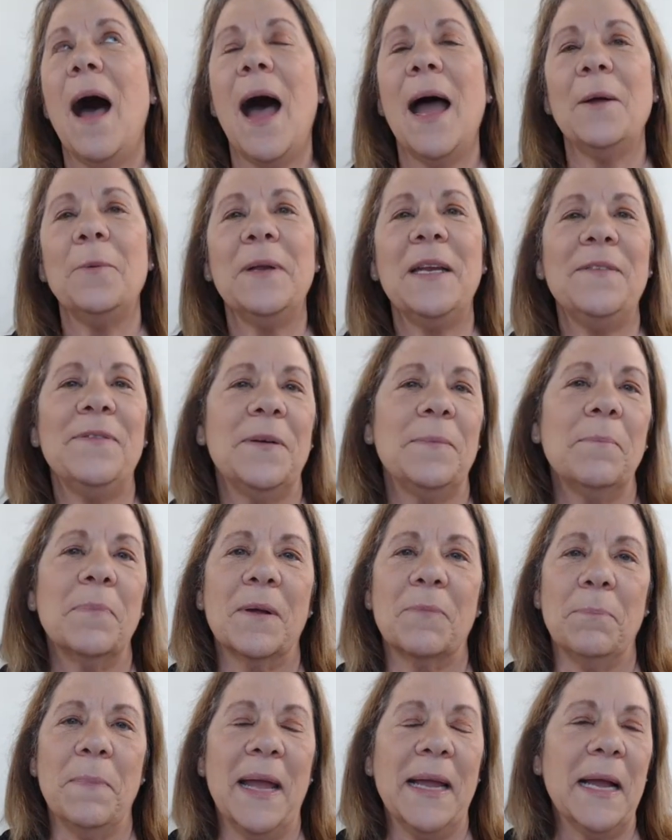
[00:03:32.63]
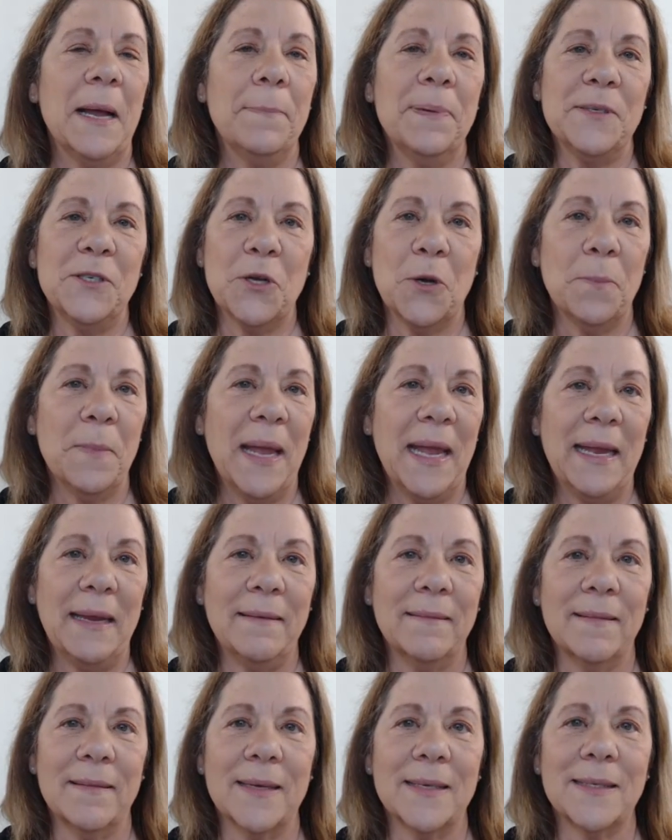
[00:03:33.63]
I would even make up a
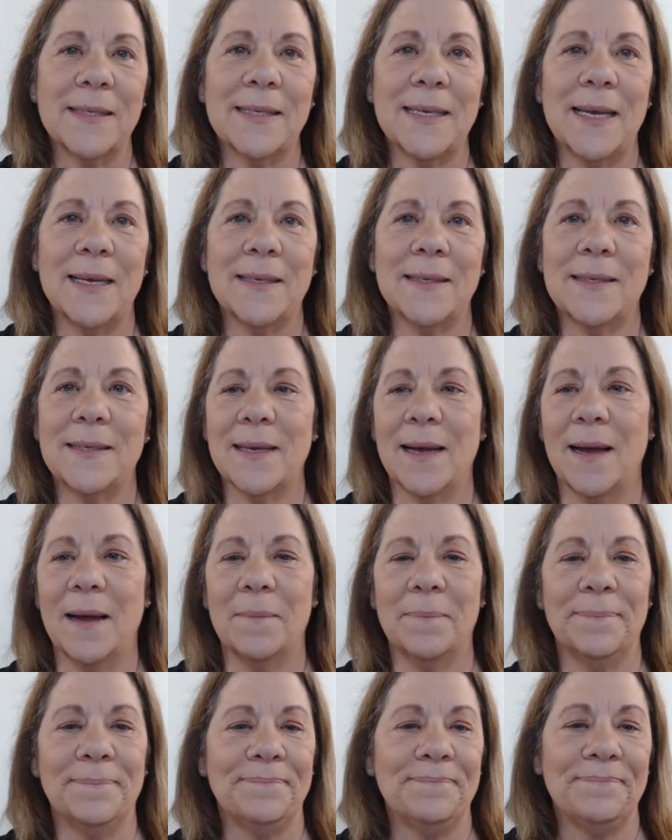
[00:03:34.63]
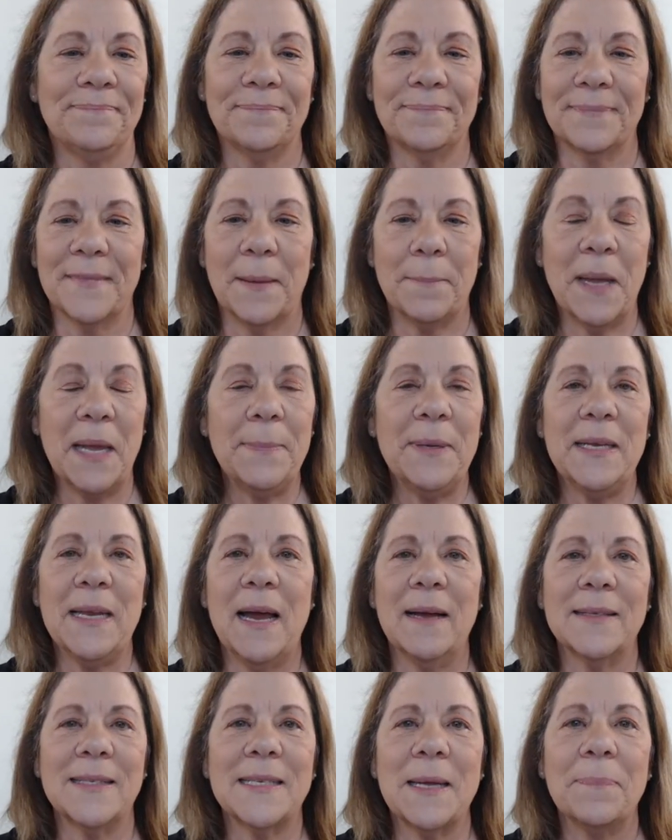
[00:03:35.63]
domain that says um, maybe
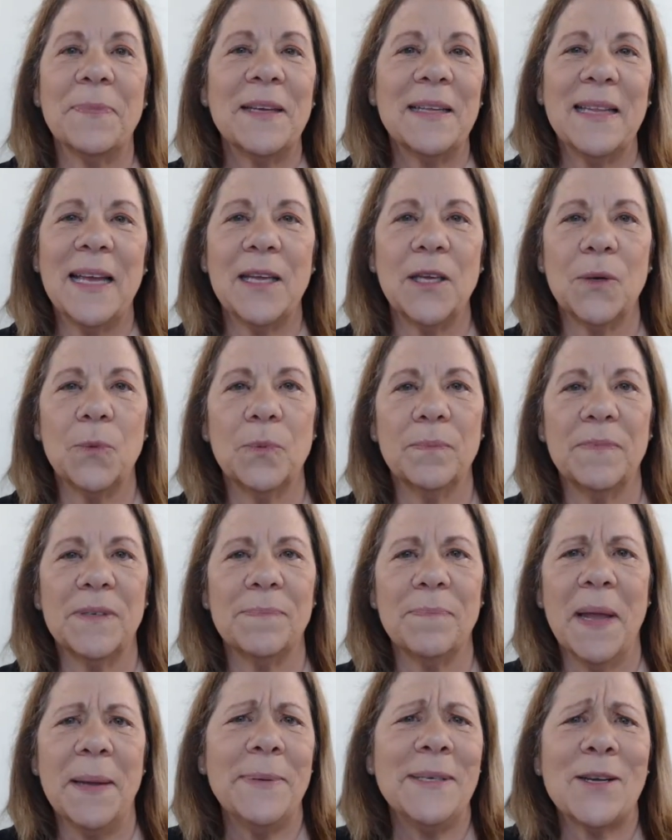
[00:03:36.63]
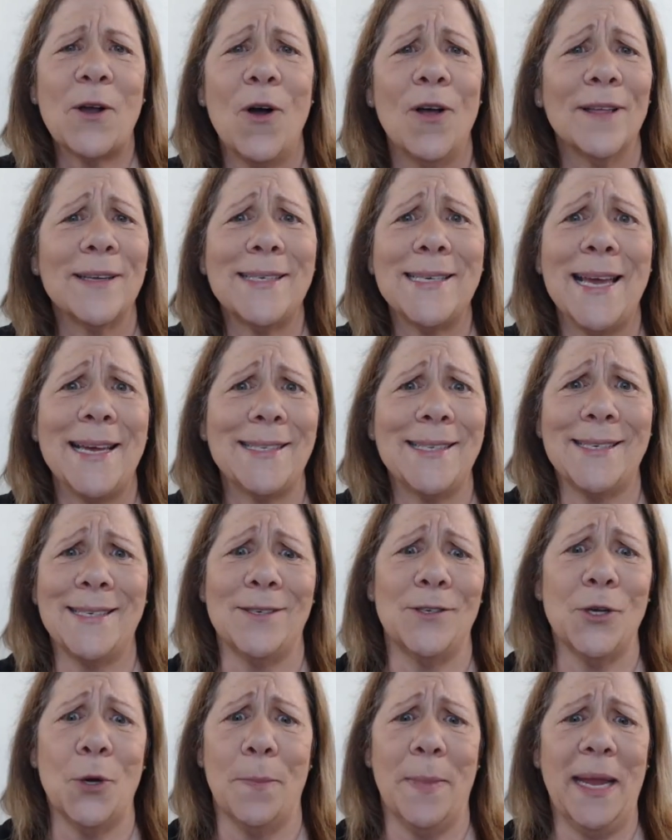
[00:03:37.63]
not something that you, maybe call it test
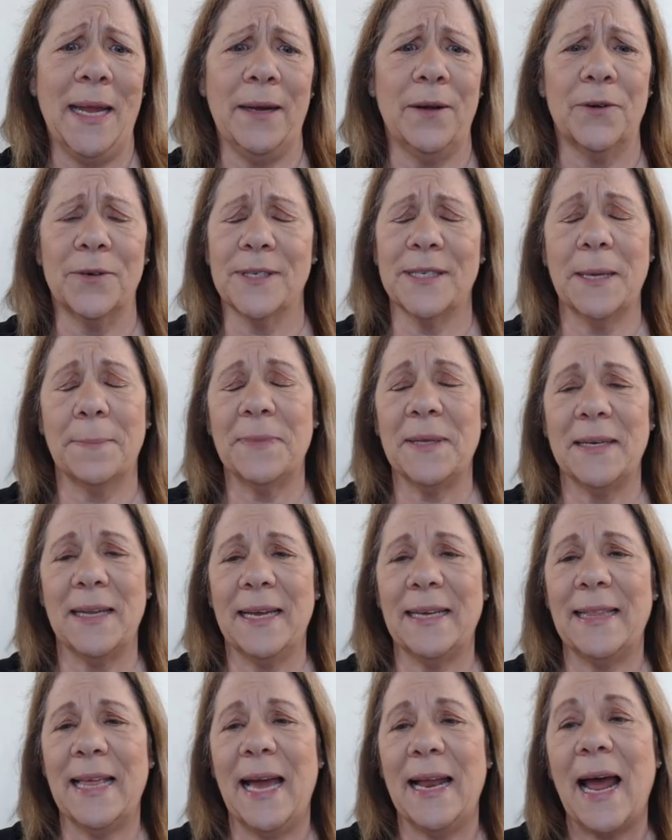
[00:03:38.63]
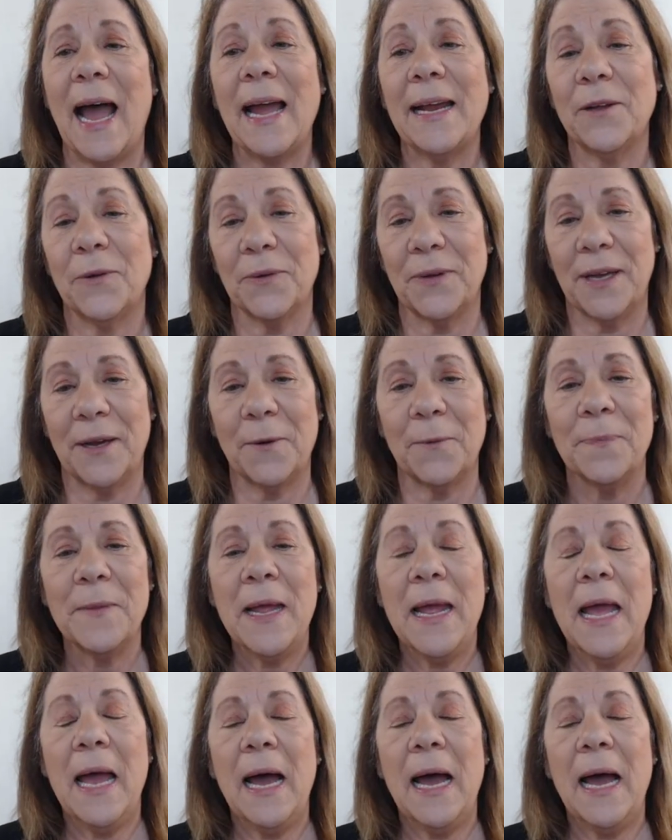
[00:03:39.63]
domain or something like that. I don't know.